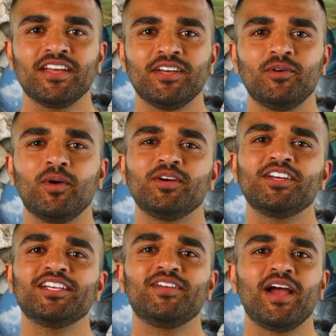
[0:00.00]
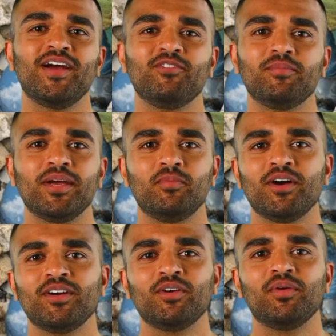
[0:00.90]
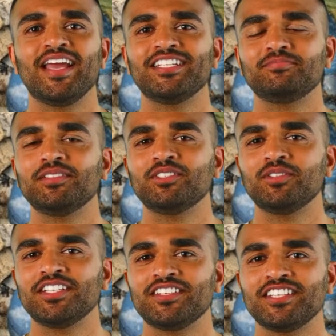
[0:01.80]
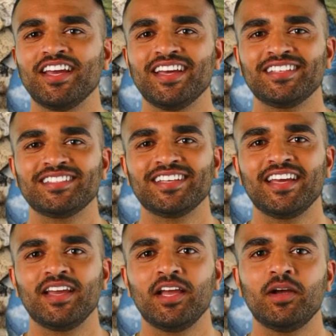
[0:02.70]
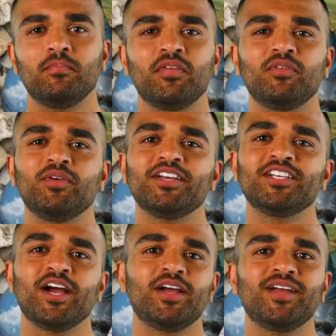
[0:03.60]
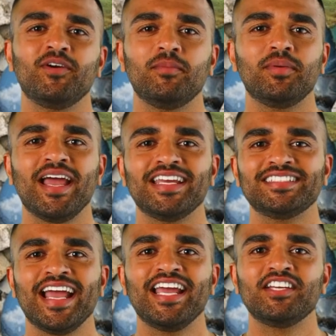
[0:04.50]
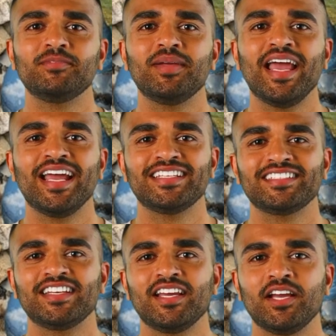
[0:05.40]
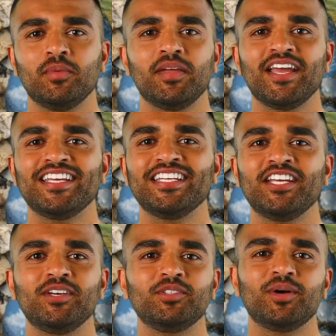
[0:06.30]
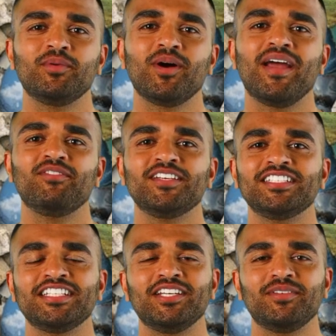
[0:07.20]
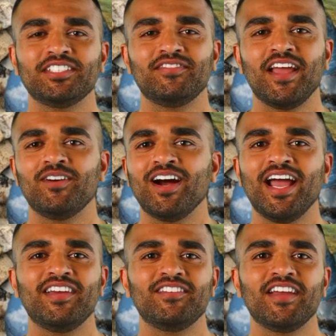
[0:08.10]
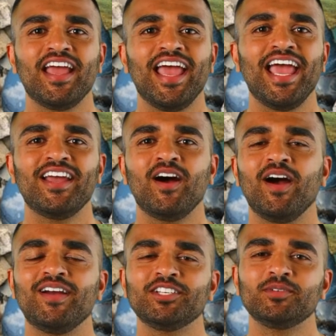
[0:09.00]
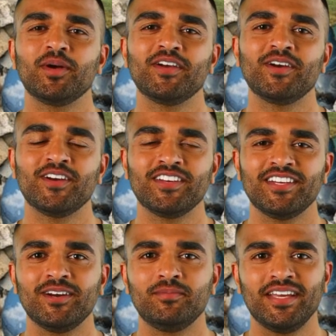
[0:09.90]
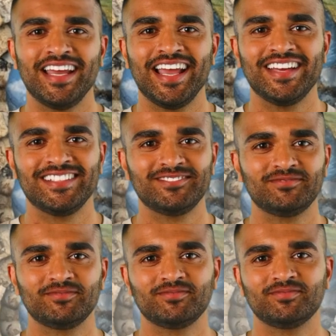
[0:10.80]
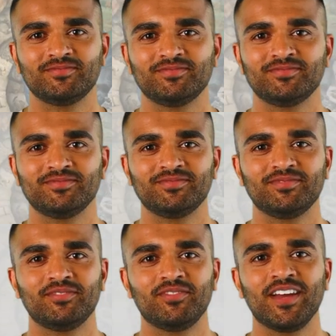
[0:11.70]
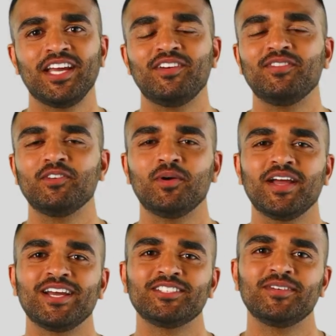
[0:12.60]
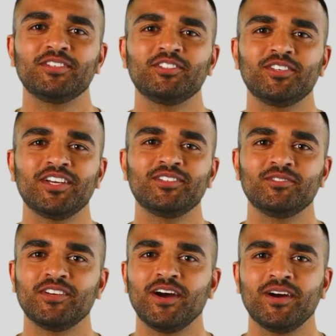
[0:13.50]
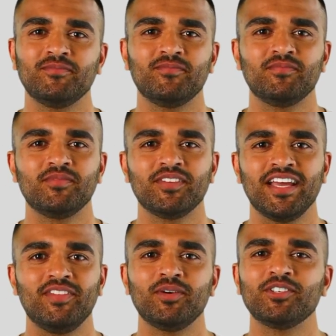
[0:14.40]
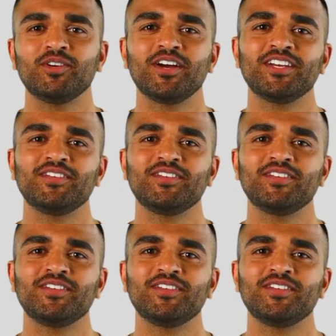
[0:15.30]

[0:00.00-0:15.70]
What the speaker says: The origins of life remain one of the greatest mysteries of science, but through the study of our planet's ancient past, we continue to unravel the secrets of how life, in all its wonder, began. Thank you for joining us on this journey through time. If you enjoyed this